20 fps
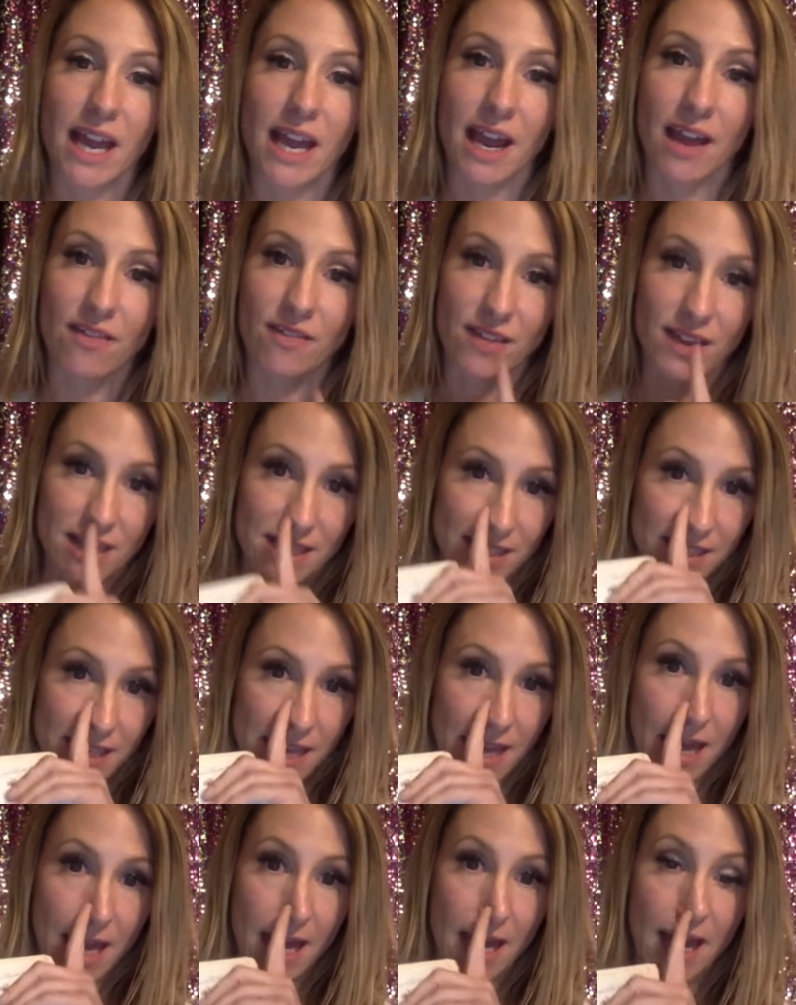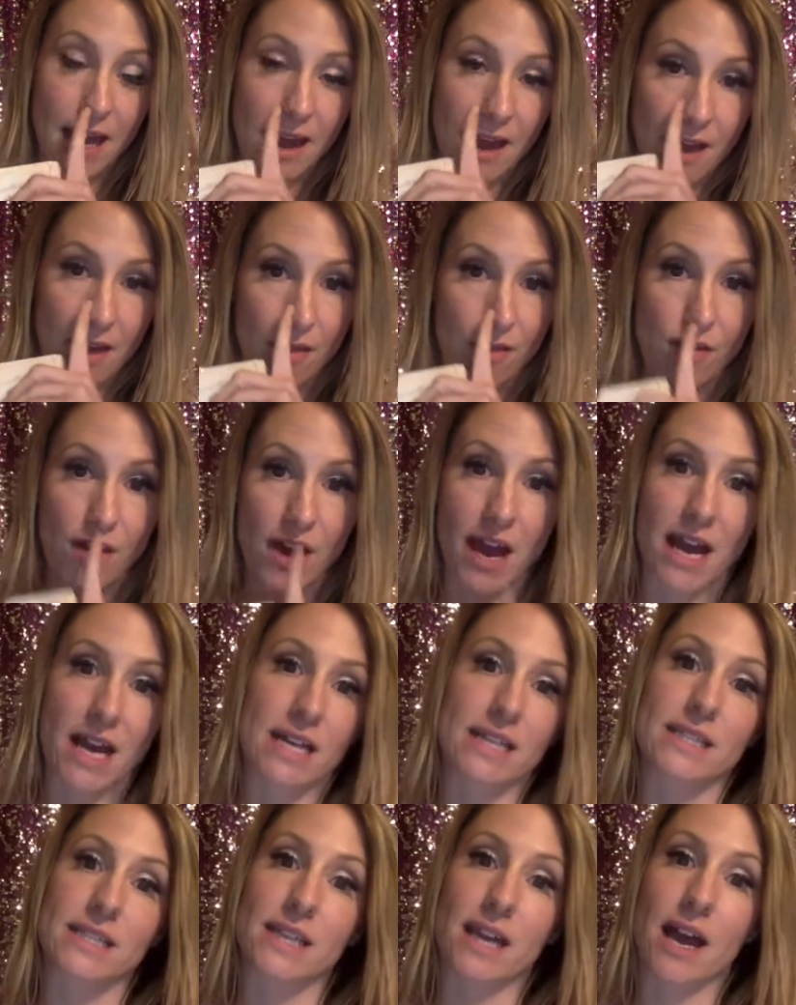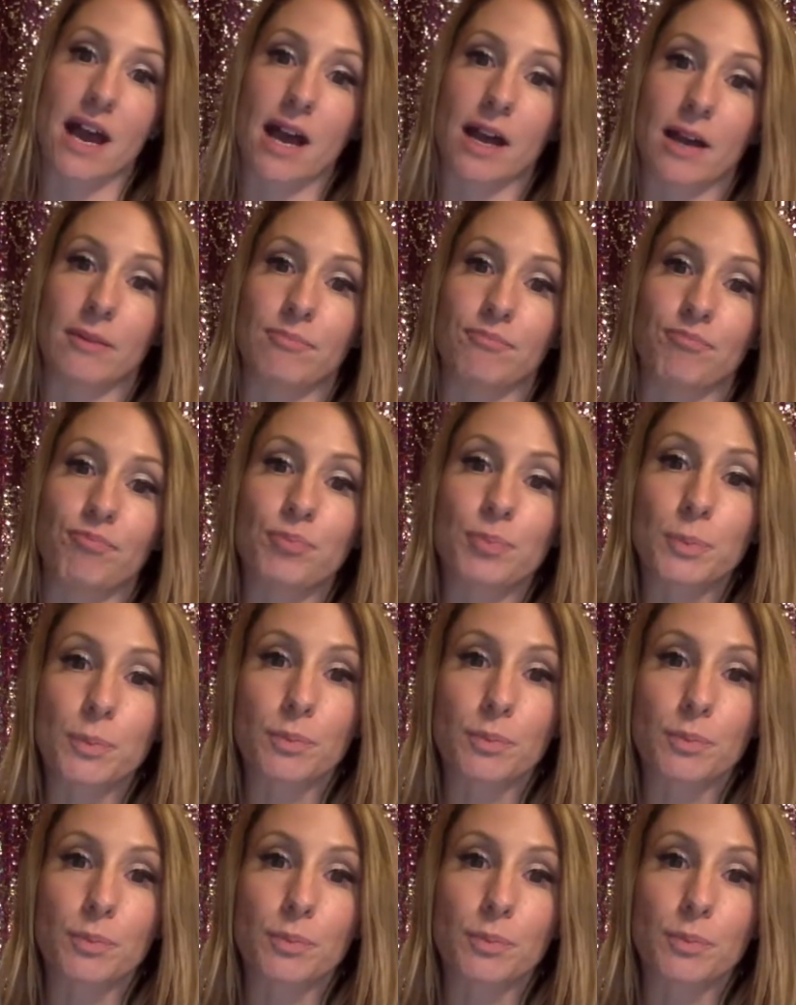And they say that, um,